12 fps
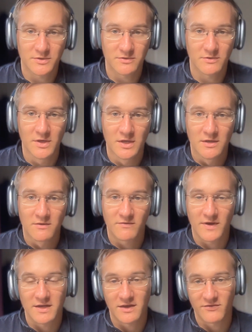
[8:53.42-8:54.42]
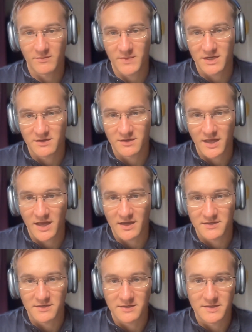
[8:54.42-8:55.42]
to find ever better
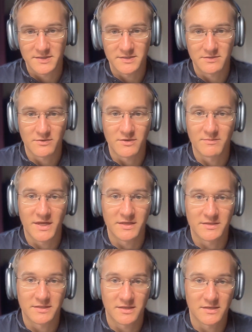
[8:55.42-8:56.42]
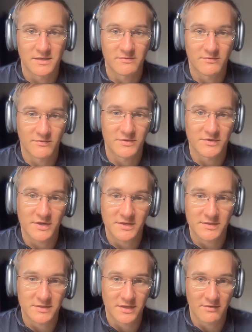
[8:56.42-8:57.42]
catalysts, or in medicine for drug
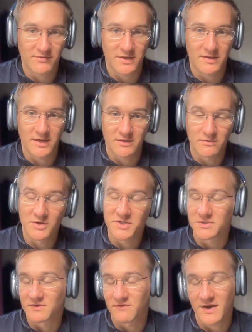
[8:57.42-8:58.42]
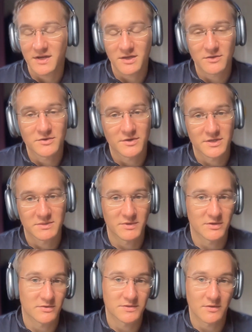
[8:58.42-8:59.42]
discovery, and not just finding new drugs, but
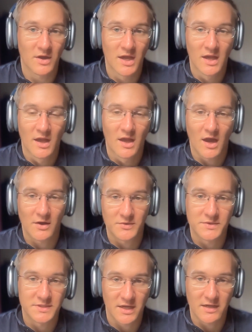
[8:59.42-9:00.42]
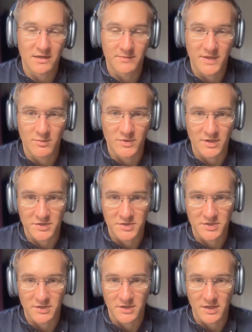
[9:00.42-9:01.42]
also how to scale up their
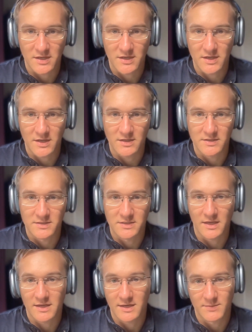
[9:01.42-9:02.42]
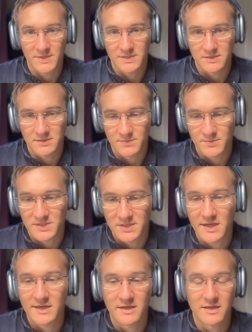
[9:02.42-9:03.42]
production. And scale up is
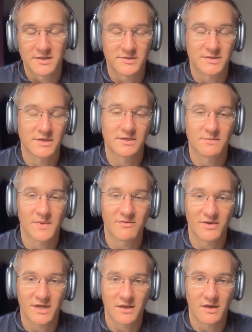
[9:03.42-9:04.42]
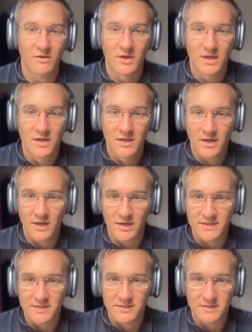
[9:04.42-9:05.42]
particularly interesting to me right now,
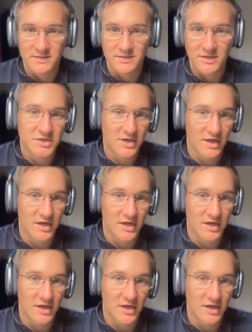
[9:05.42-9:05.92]
since it's such a